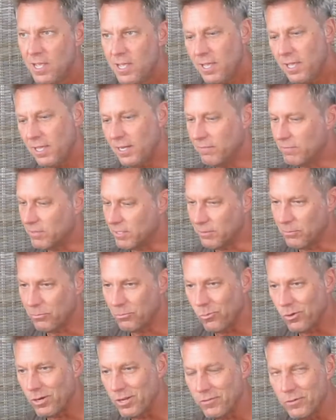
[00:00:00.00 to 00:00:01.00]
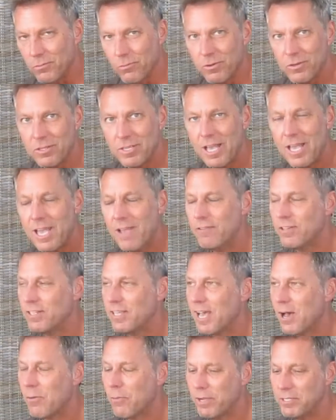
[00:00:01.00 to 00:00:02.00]
And if the one of them heavily
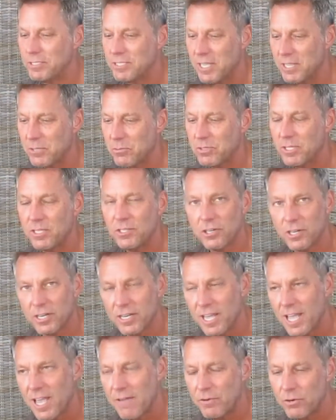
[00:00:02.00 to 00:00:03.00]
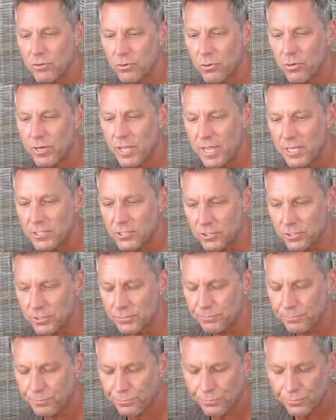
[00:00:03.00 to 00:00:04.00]
outweighs the other one, then you're going to have your own answer.
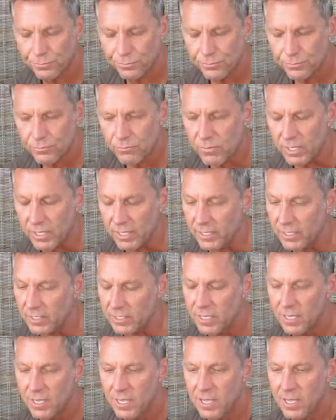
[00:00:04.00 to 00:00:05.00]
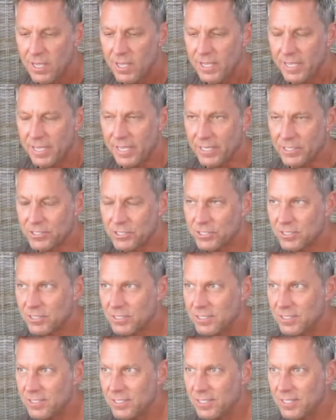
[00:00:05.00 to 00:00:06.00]
And it's
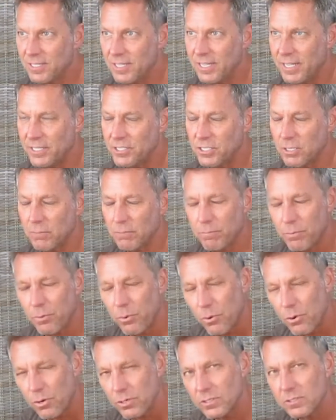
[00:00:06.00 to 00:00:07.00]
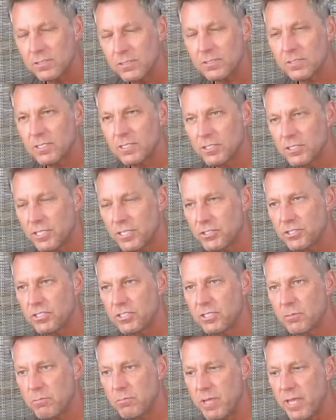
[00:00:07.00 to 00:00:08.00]
it's an important decision
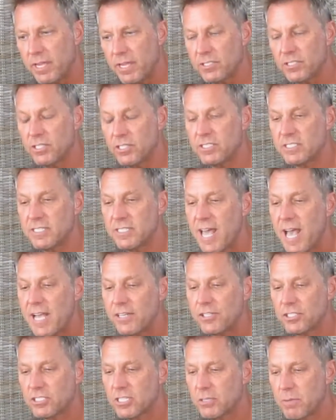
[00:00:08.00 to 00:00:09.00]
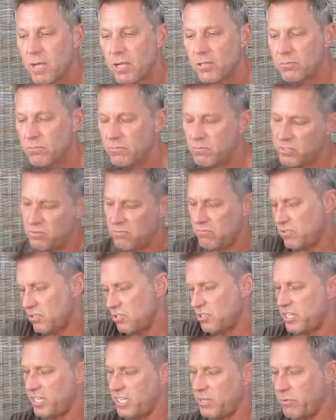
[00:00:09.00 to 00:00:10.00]
to make because it's not just about
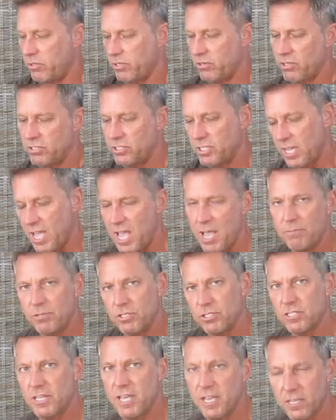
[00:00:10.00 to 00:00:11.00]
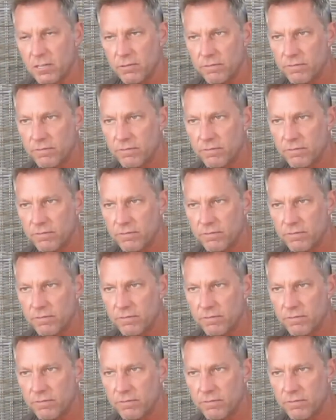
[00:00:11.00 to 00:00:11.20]
sticking with your gun, saying I'm just not going to